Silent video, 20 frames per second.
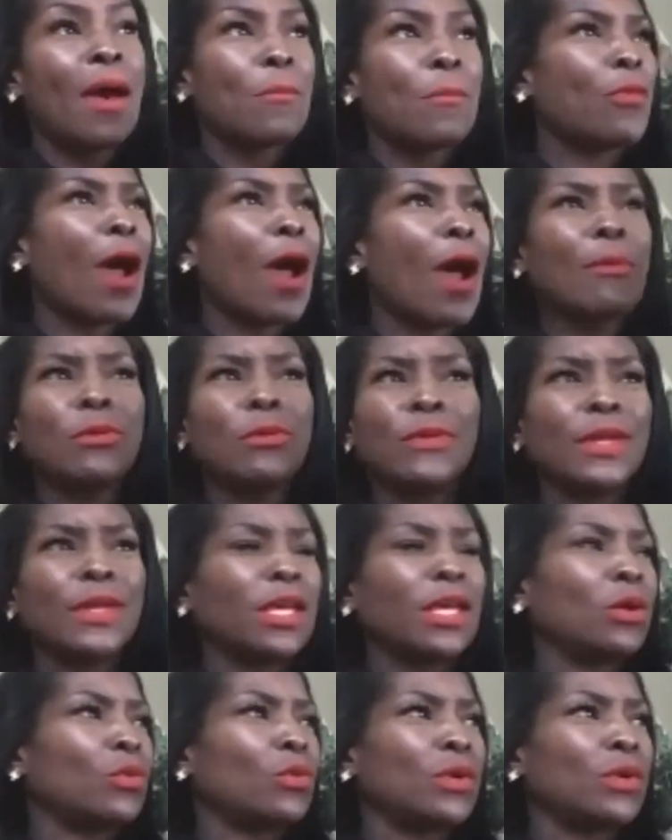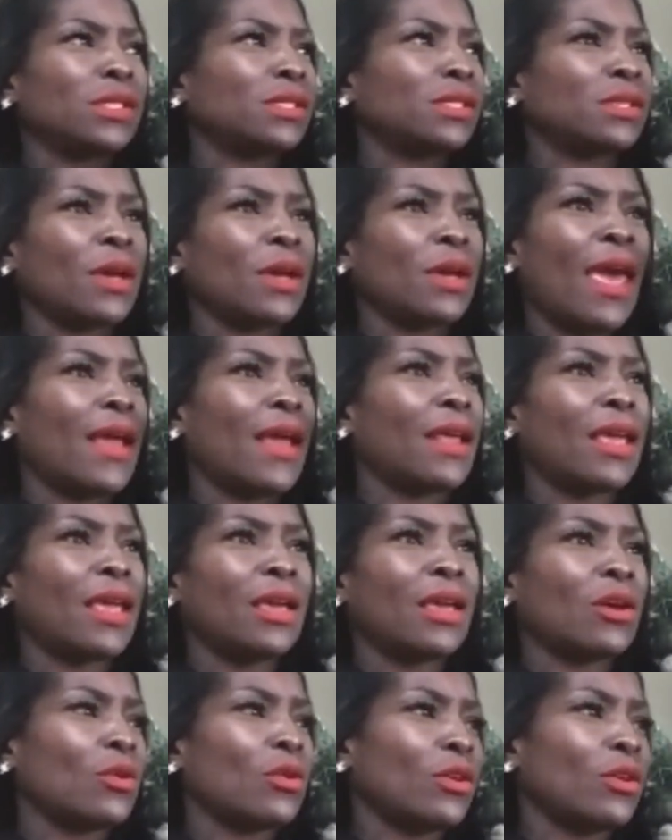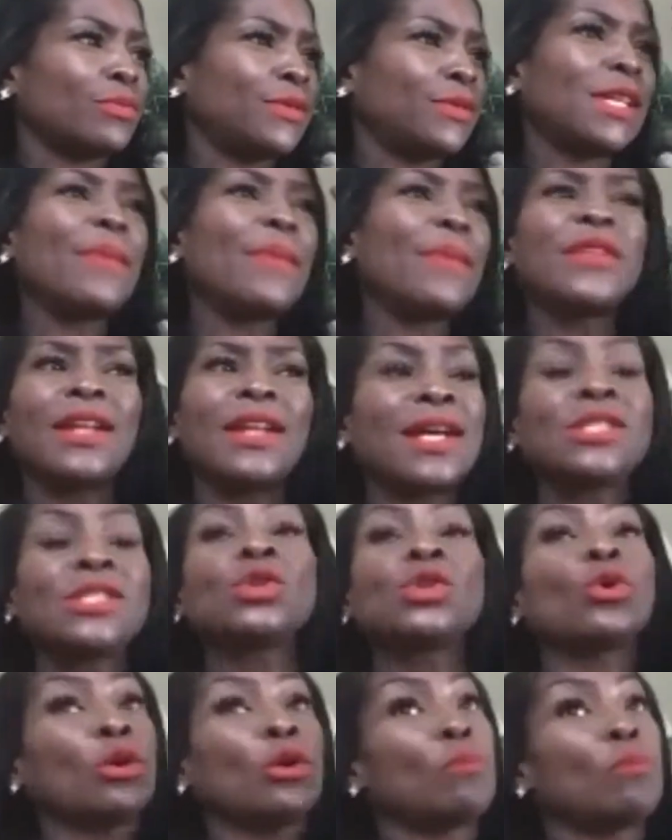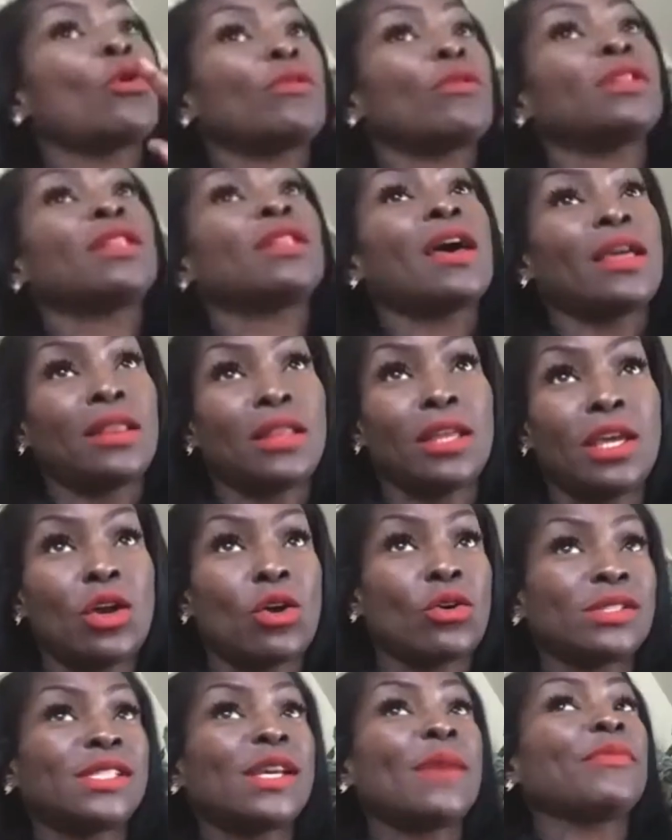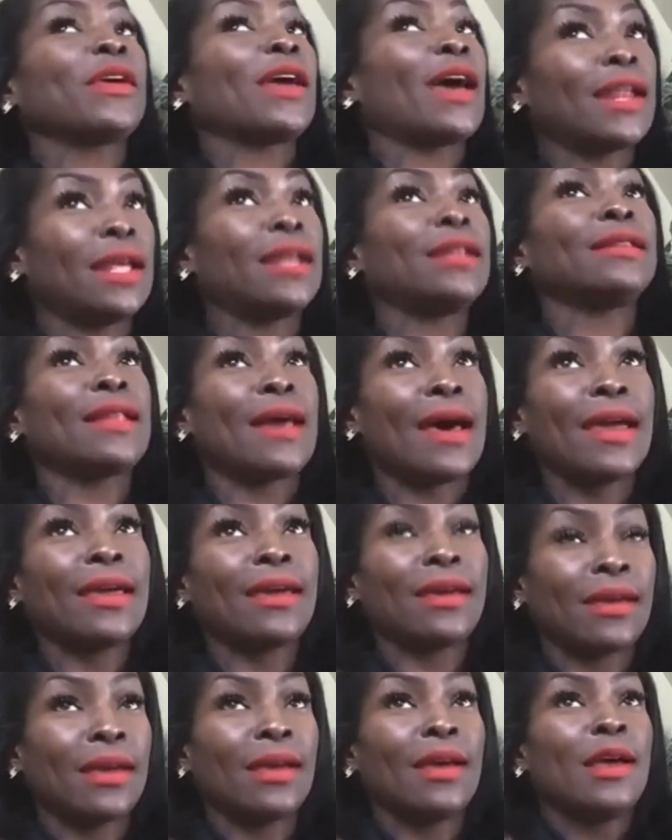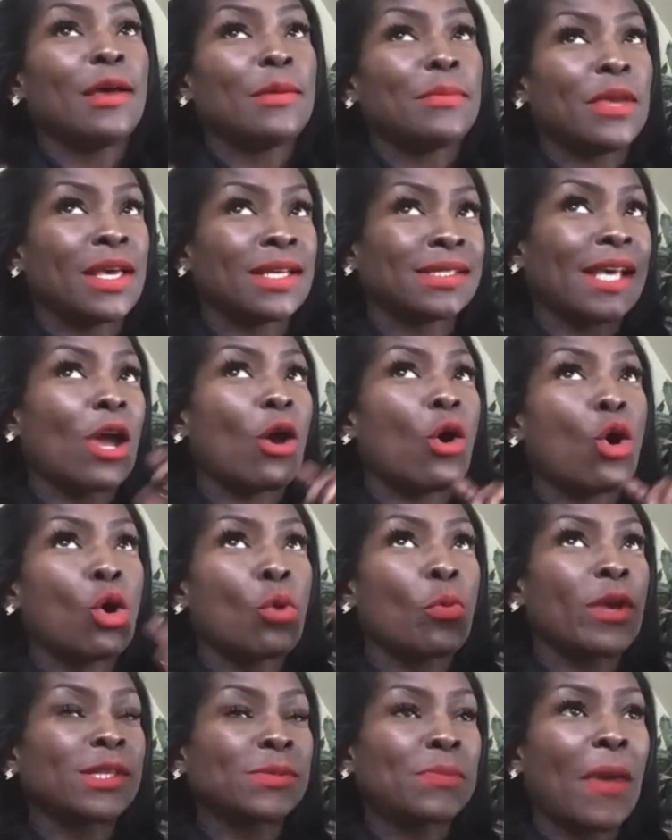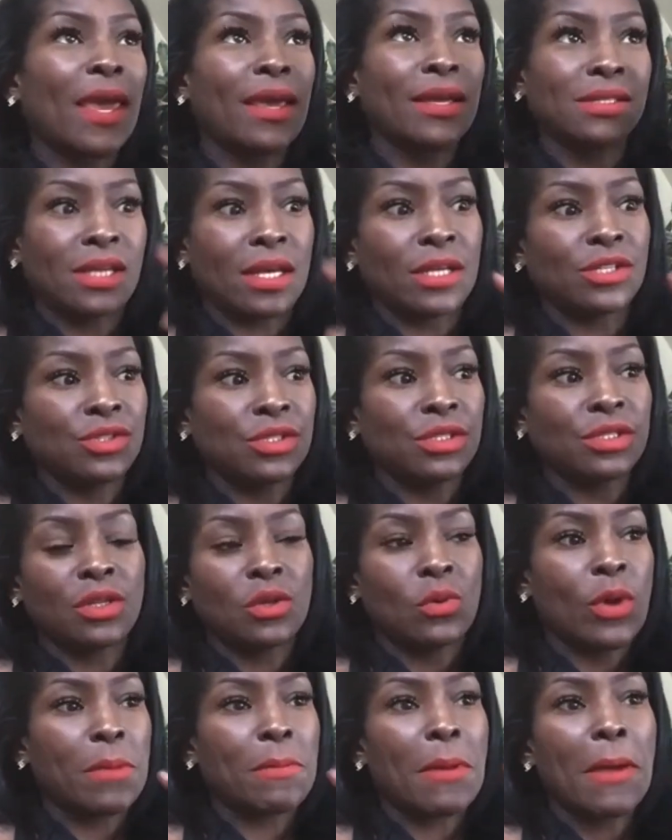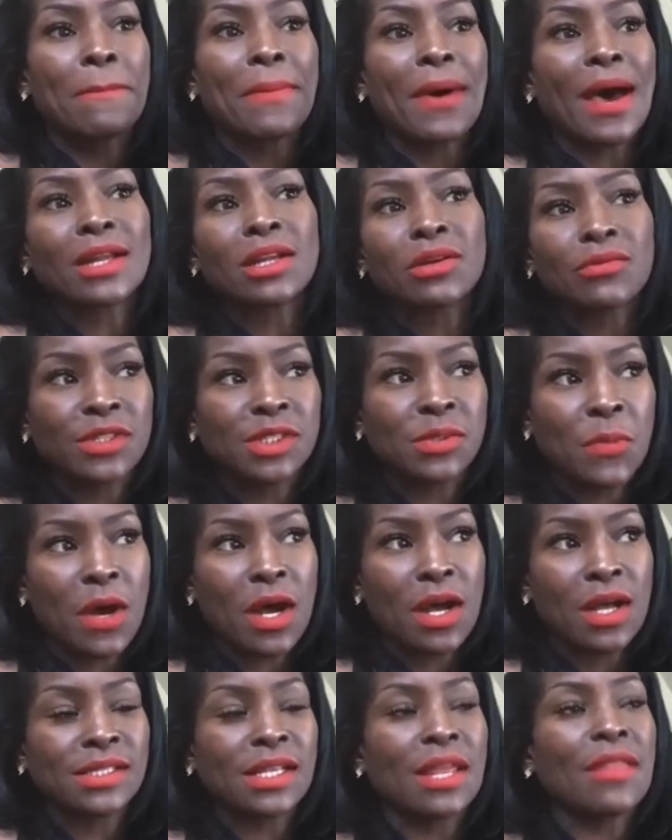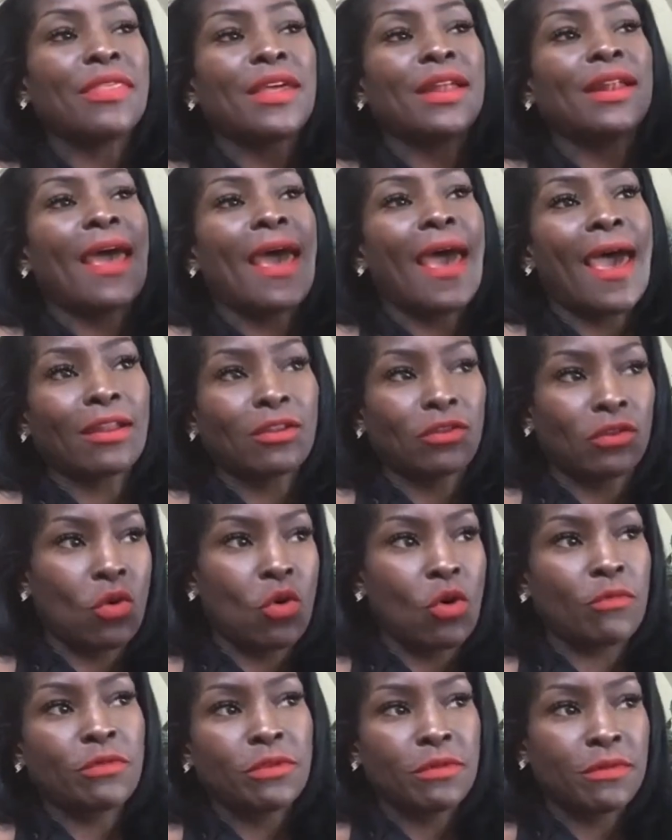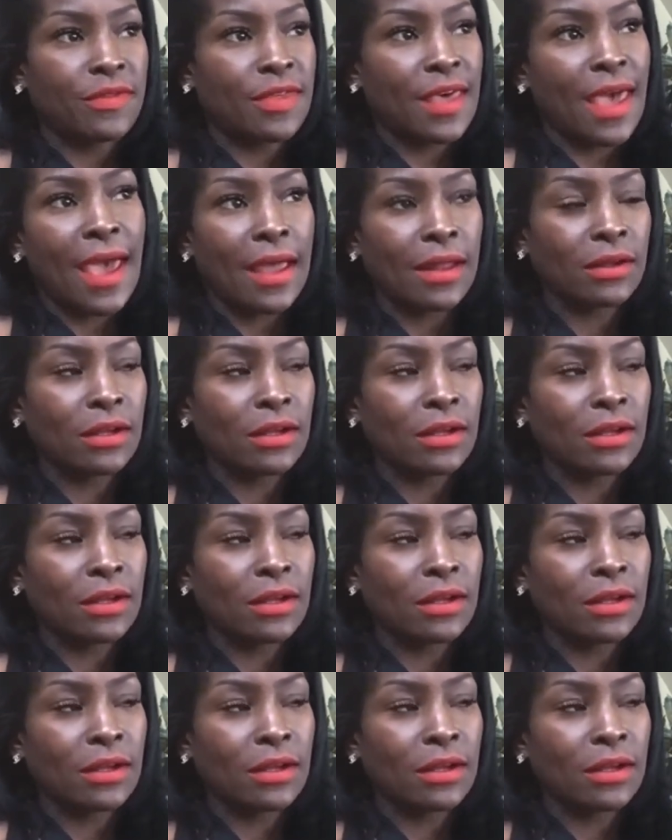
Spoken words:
Probably it was a headache or something I saw more than likely or something I didn't like because I always pay attention to the way my body responds and then act off of that.